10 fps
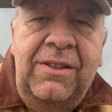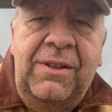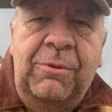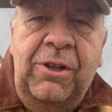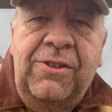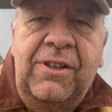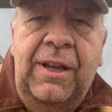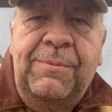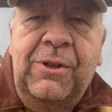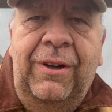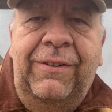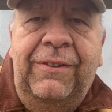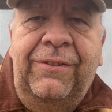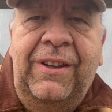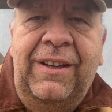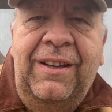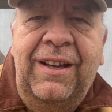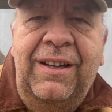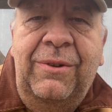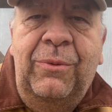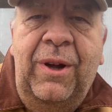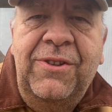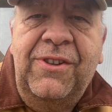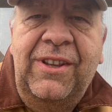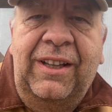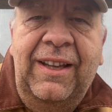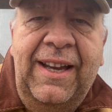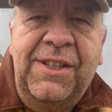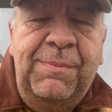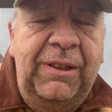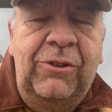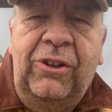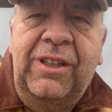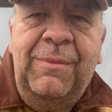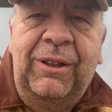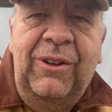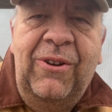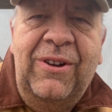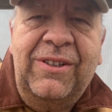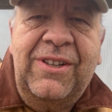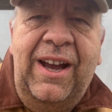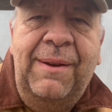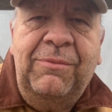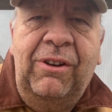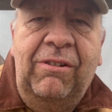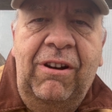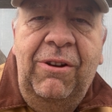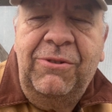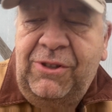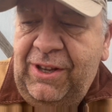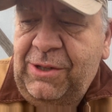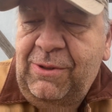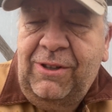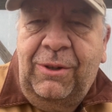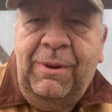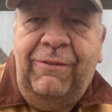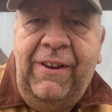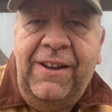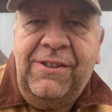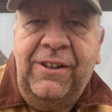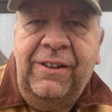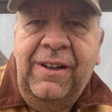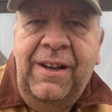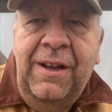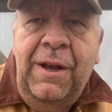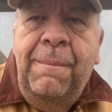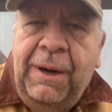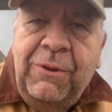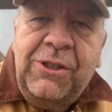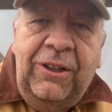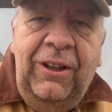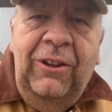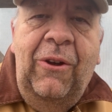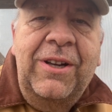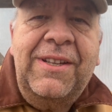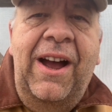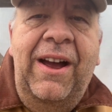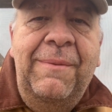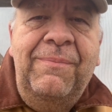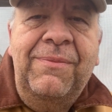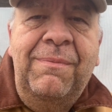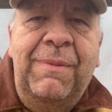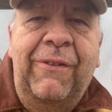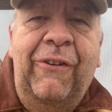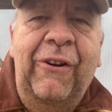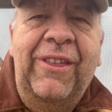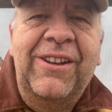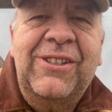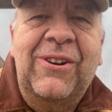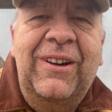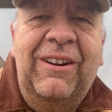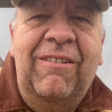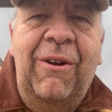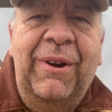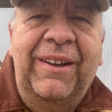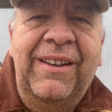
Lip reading: good slips off of the ones in the glass, but it took them a long time to grow. So this was a little bit faster, but it was still a long time before they started growing.